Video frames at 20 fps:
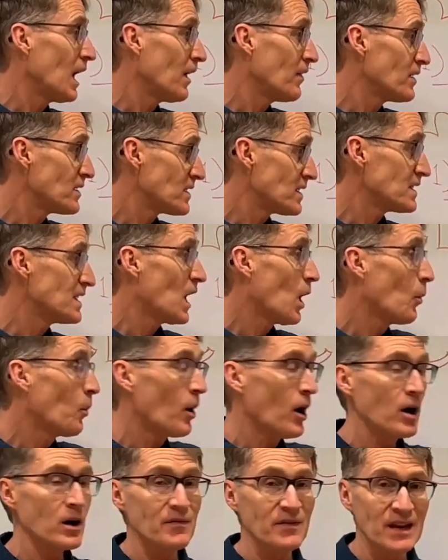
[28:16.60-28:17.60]
This is now
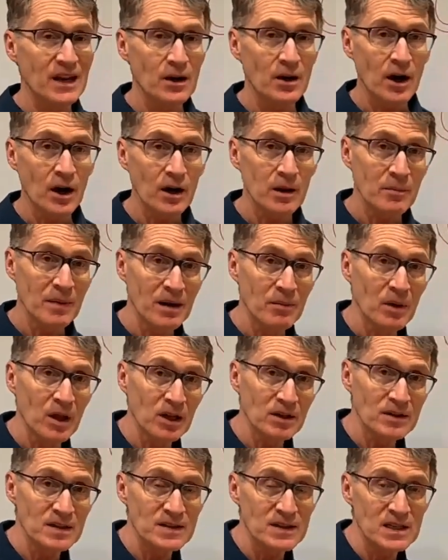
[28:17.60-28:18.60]
part of the Inherited
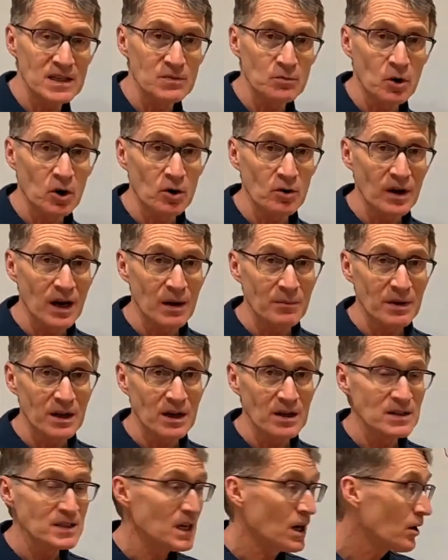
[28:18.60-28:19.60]
Metabolic Disease Program in
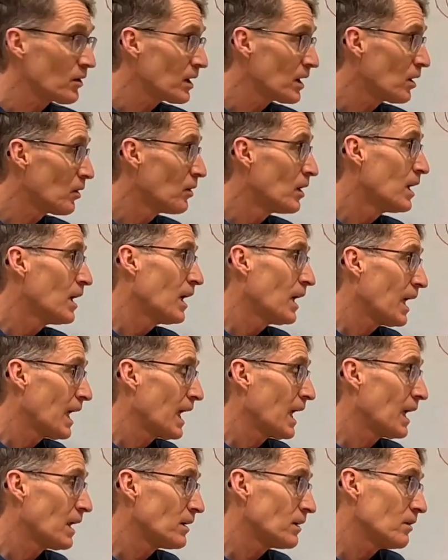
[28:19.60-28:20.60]
Ontario,
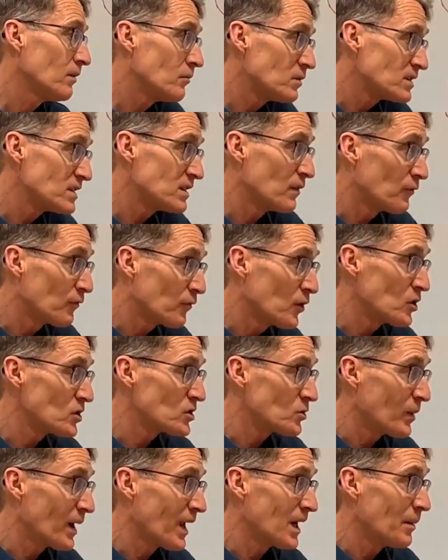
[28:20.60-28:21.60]
and it was the
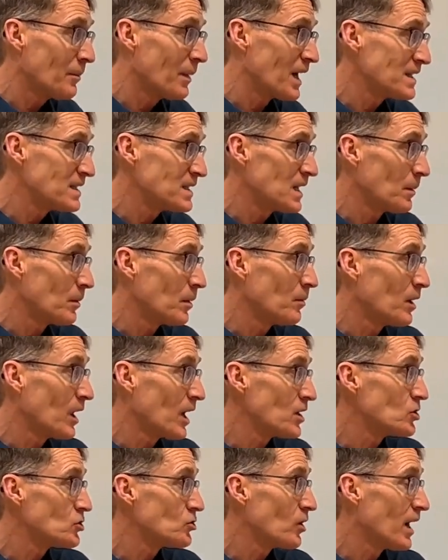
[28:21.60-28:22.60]
first randomized
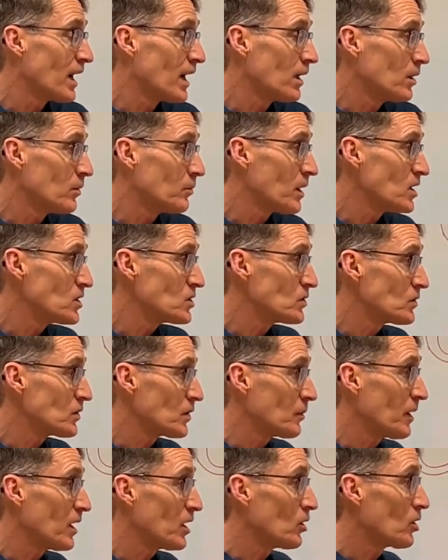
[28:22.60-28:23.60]
double-blind trial in patients
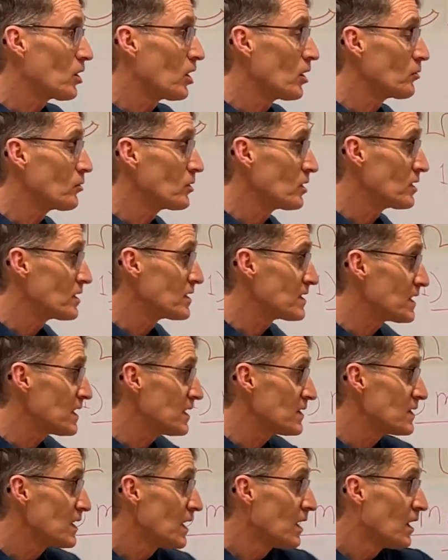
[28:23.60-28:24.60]
with mitochondrial
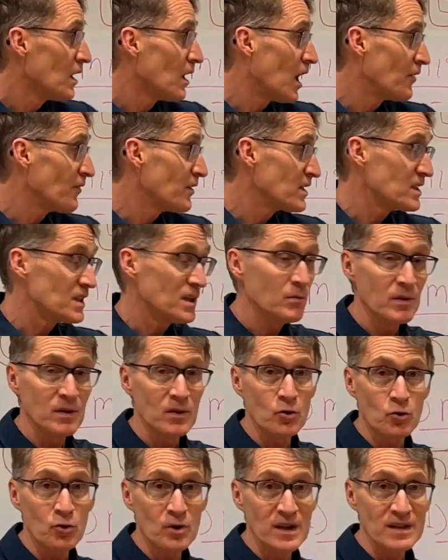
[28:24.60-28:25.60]
disease, obviously
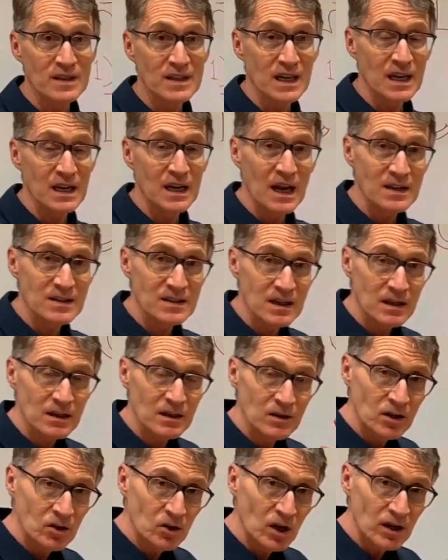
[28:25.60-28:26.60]
with creatine as
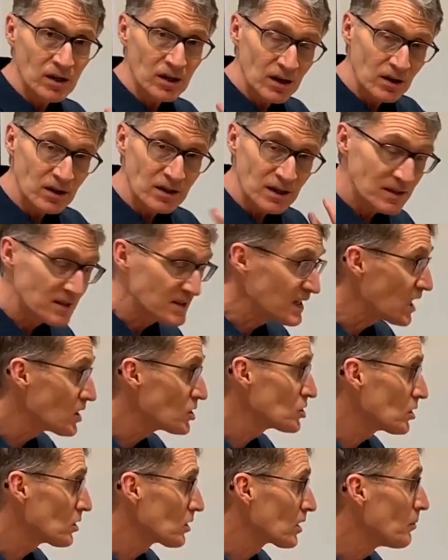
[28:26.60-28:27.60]
an
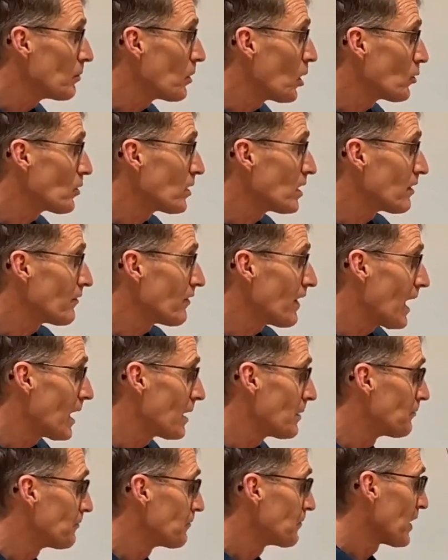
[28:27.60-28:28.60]
essential component of
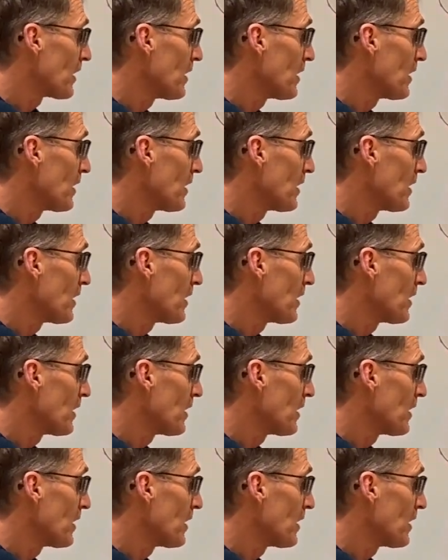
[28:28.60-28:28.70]
that.